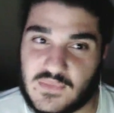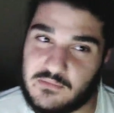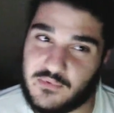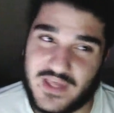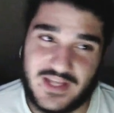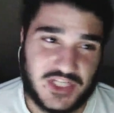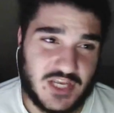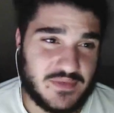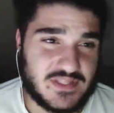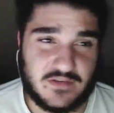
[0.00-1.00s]
without
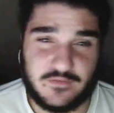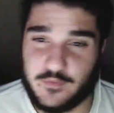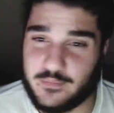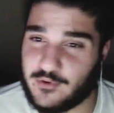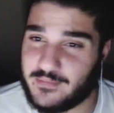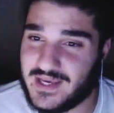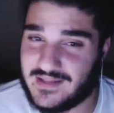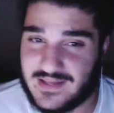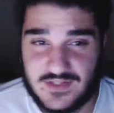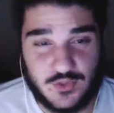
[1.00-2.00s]
Champions League football,
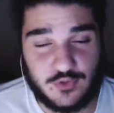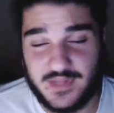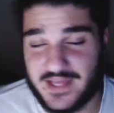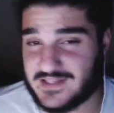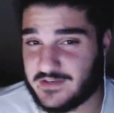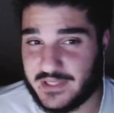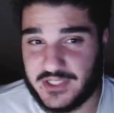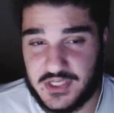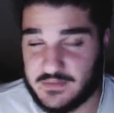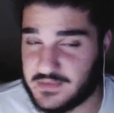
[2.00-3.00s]
man, these are two players that have
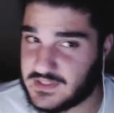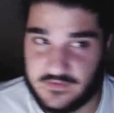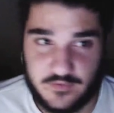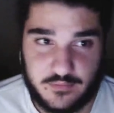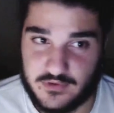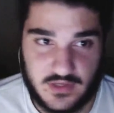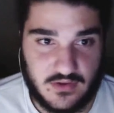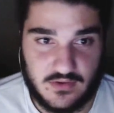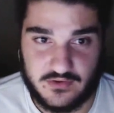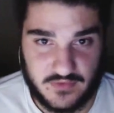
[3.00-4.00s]
played Champions League football their
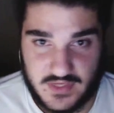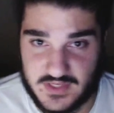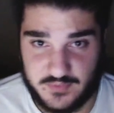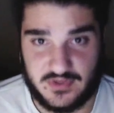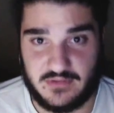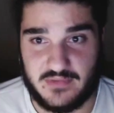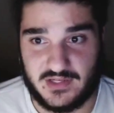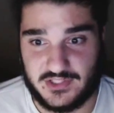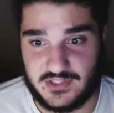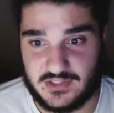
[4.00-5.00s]
whole careers, pretty much.